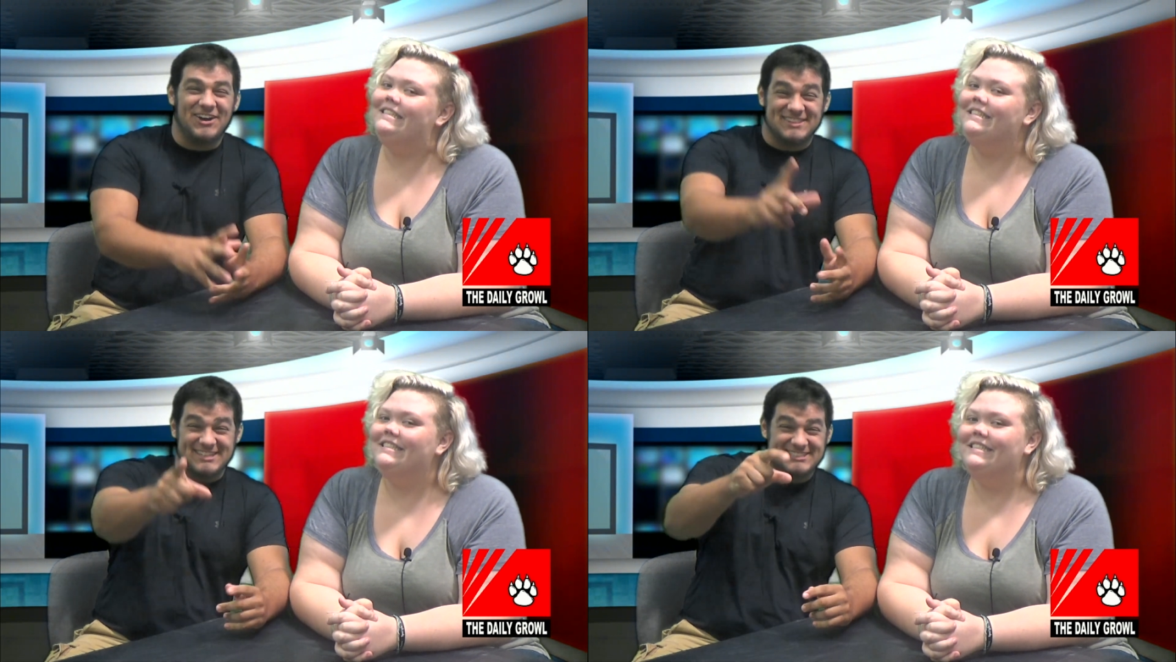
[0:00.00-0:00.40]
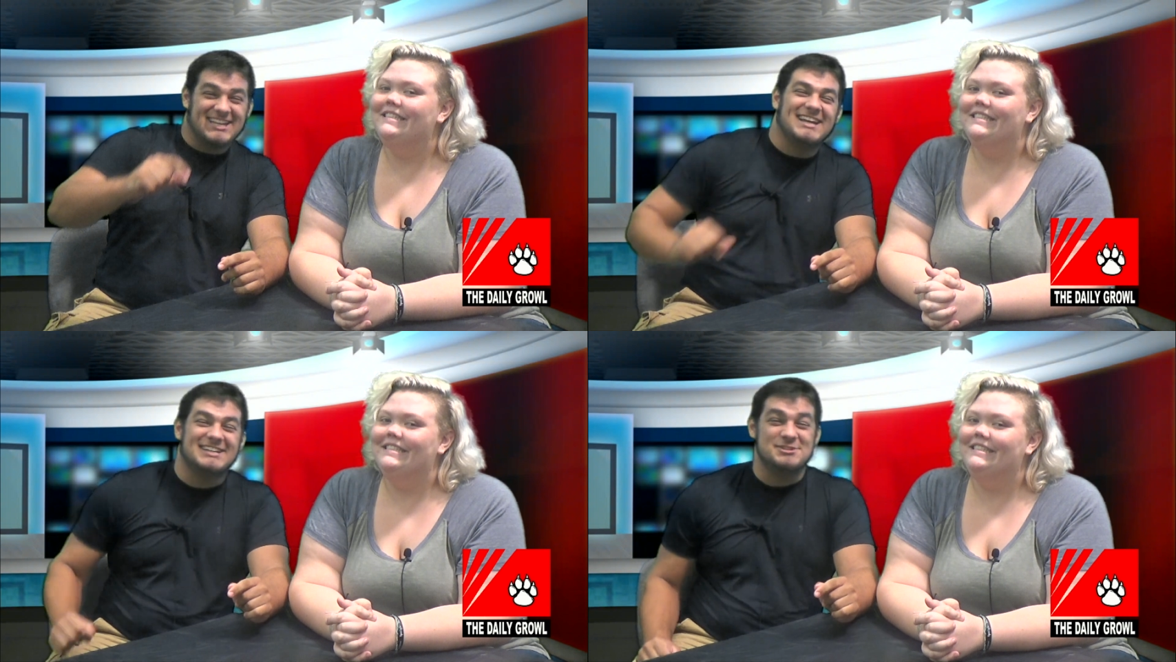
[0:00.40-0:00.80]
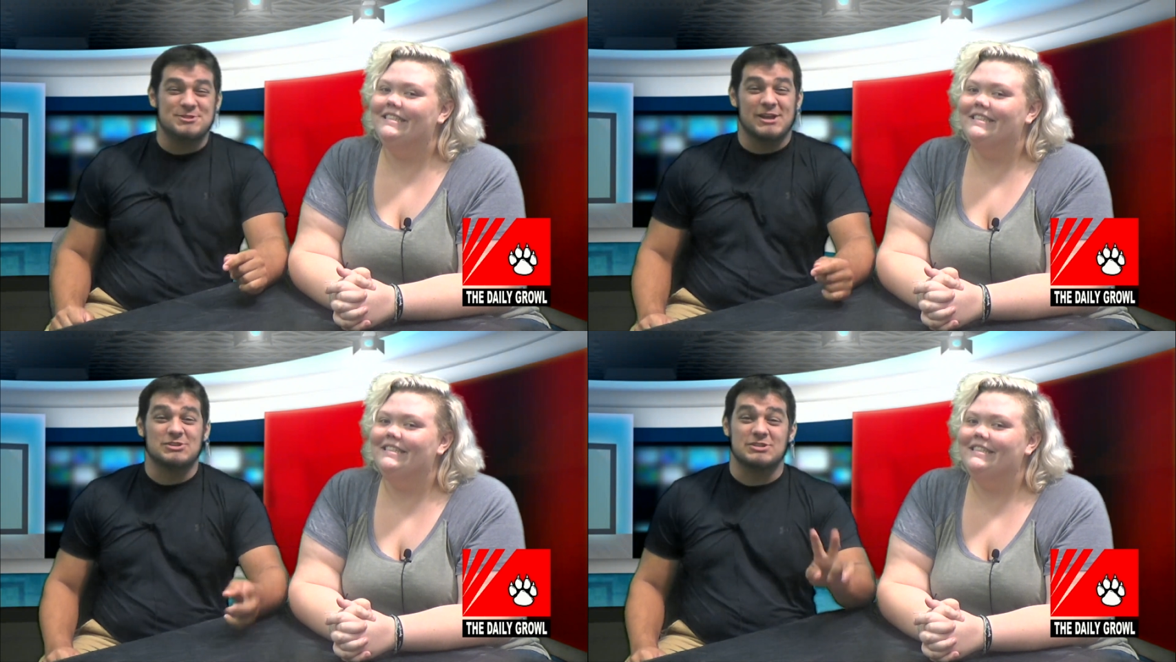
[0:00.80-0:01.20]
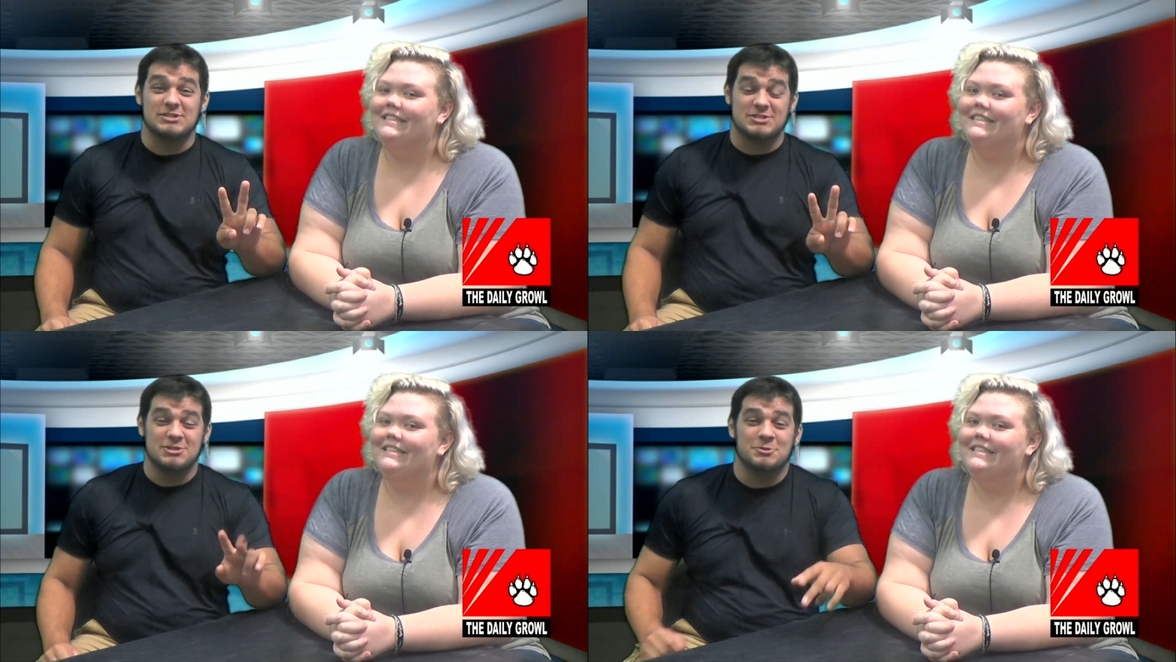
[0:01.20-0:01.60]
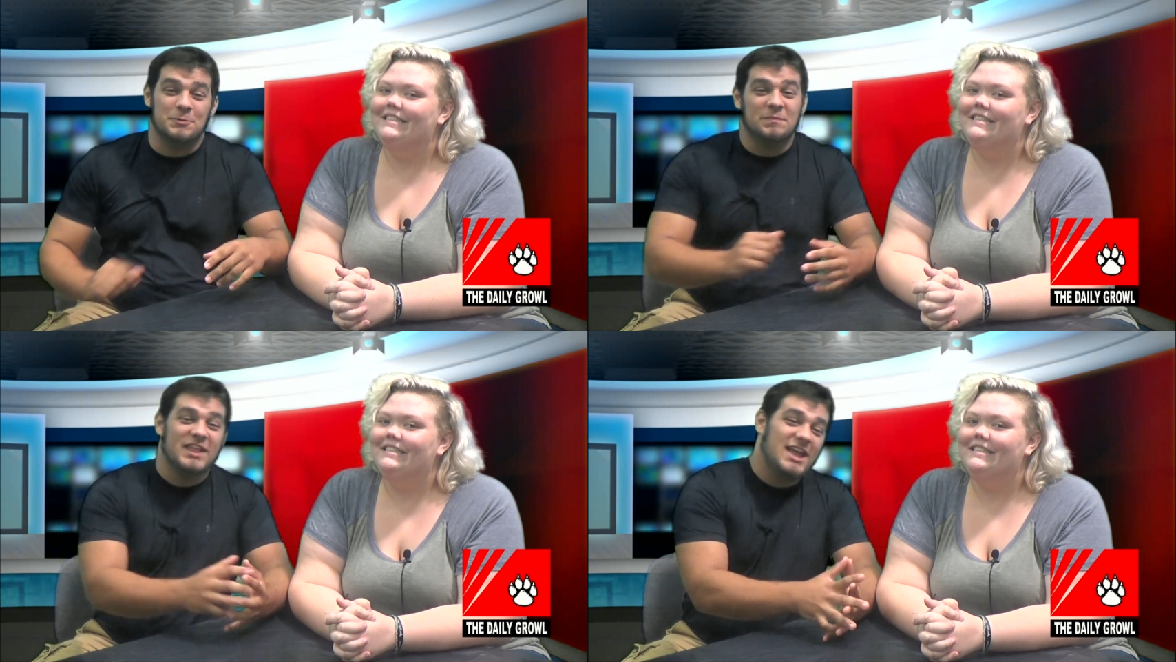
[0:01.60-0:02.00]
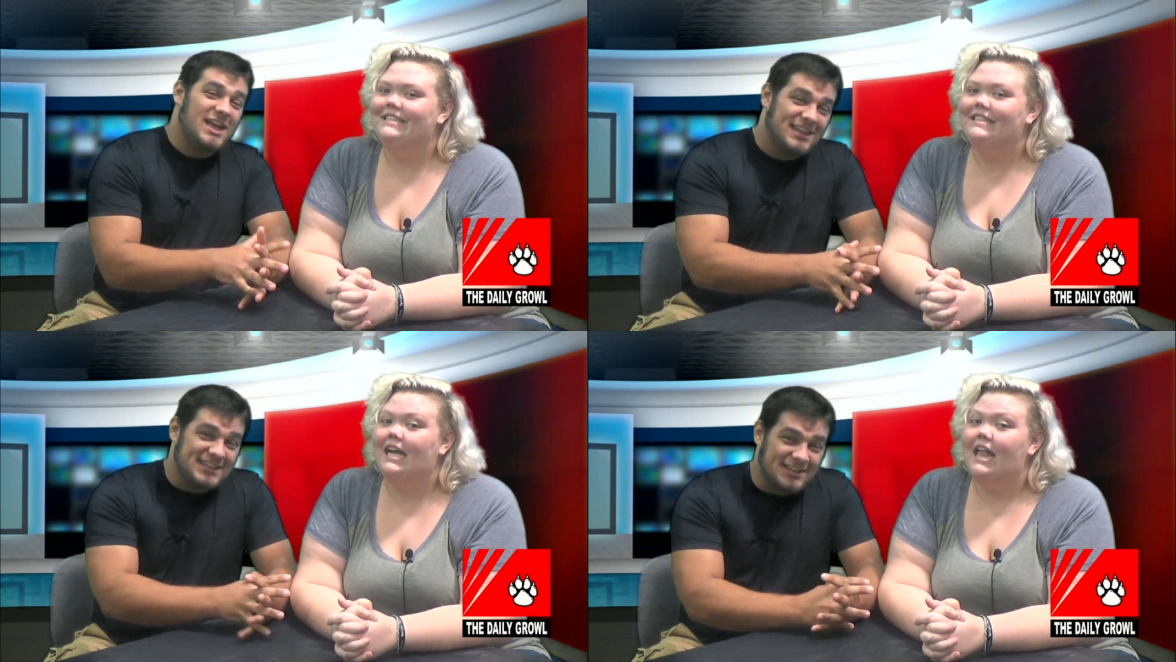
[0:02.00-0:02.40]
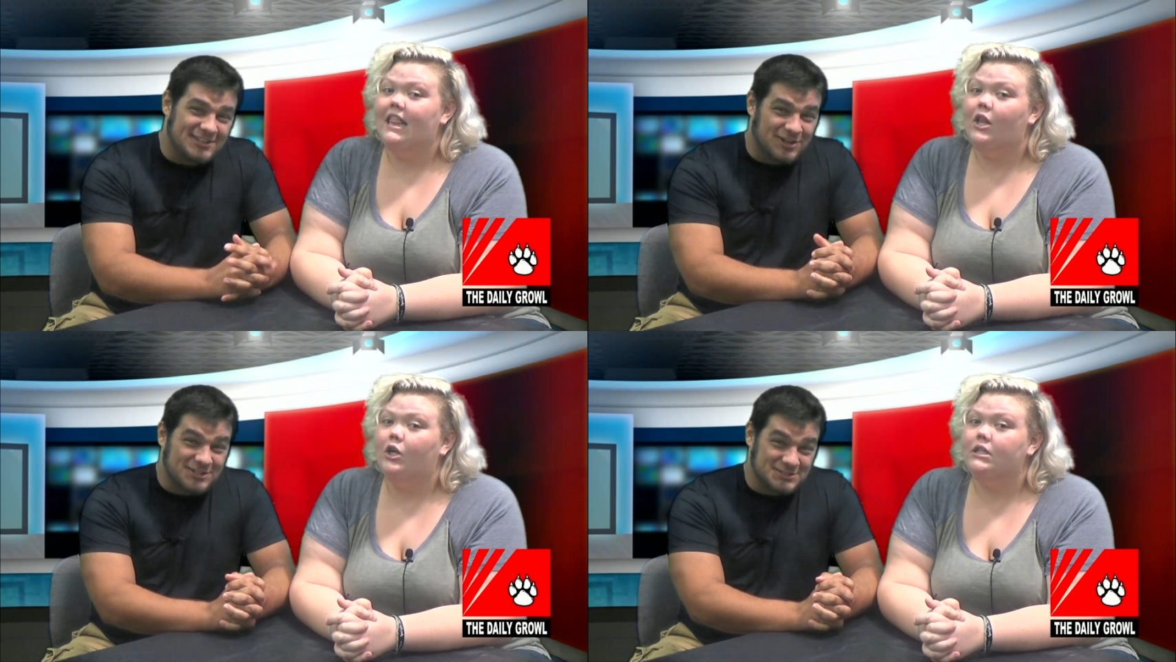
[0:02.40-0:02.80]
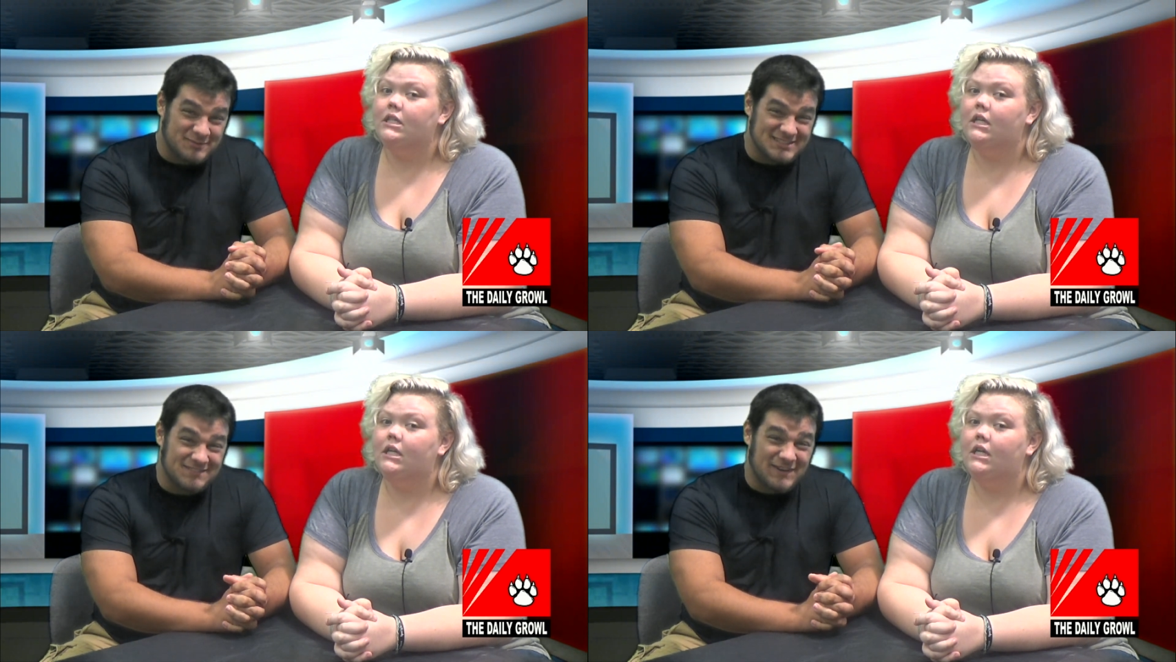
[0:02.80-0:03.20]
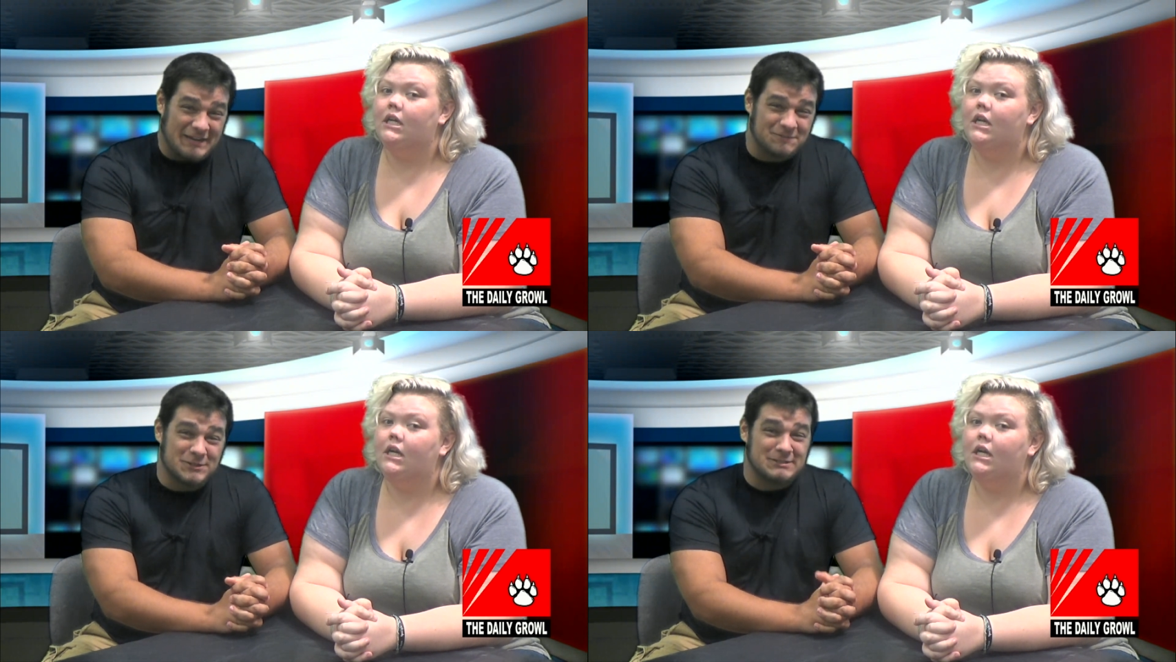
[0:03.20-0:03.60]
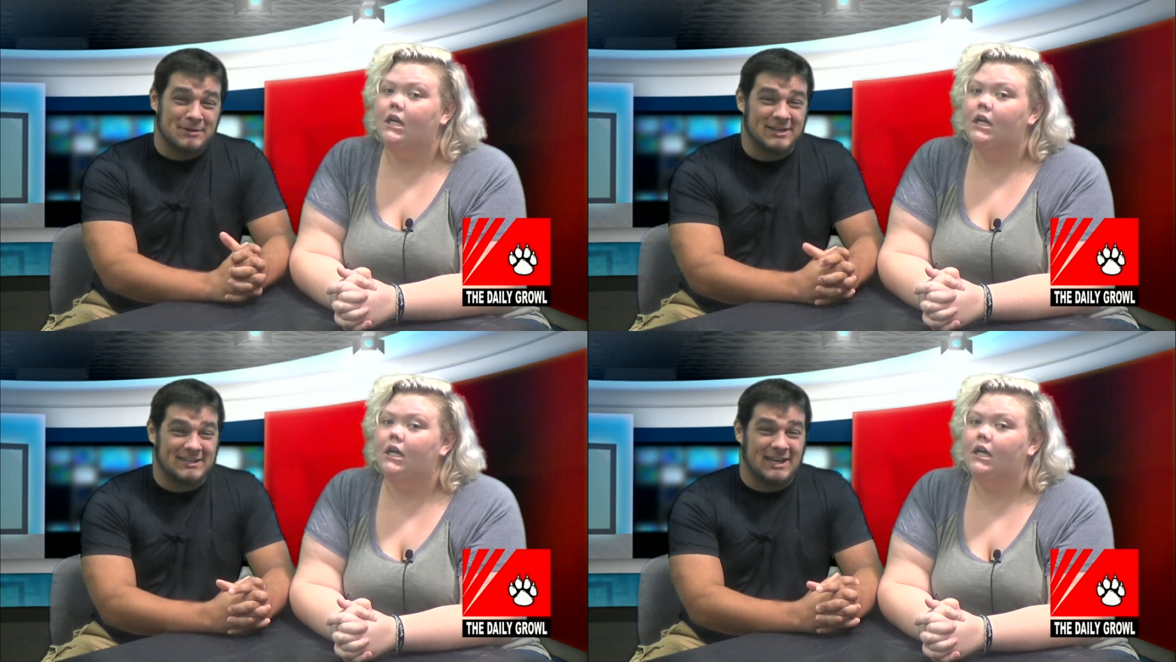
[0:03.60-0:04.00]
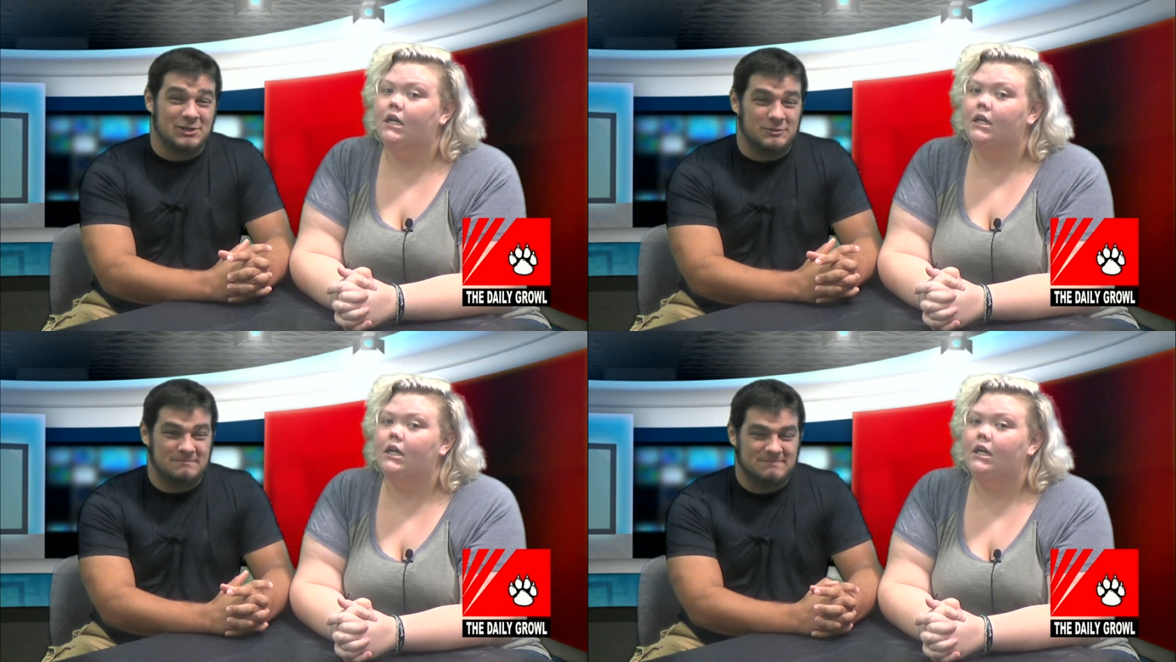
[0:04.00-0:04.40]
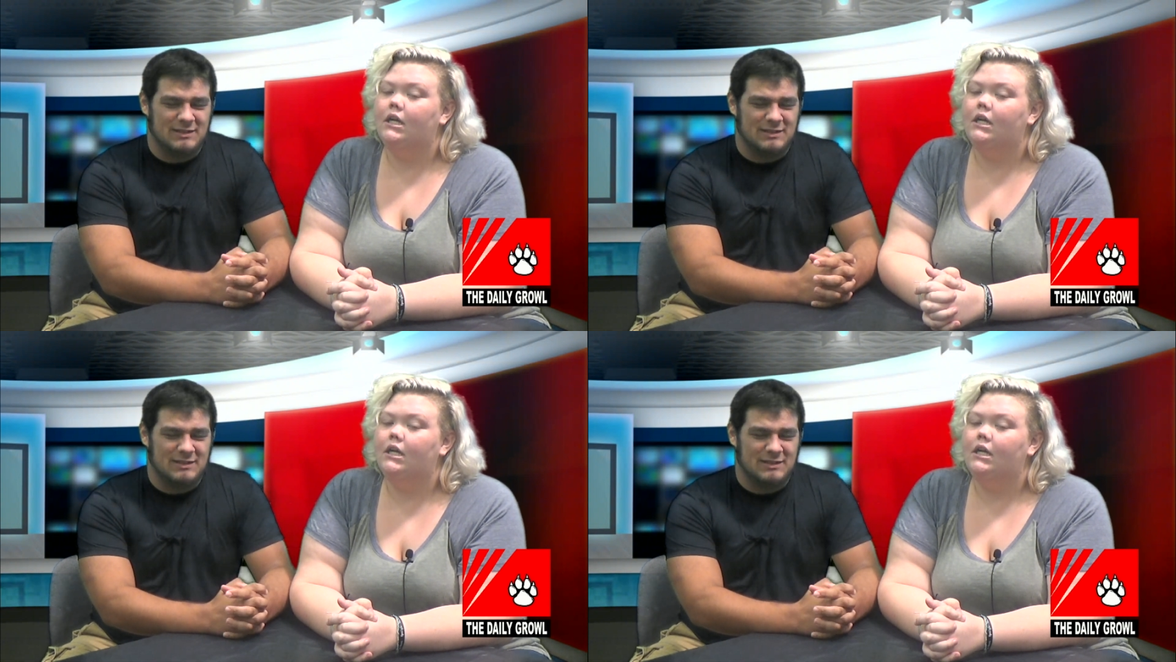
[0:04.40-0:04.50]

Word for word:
Speaker 1: On this day in 2002, Kelly Clarkson wins the very first American Idol.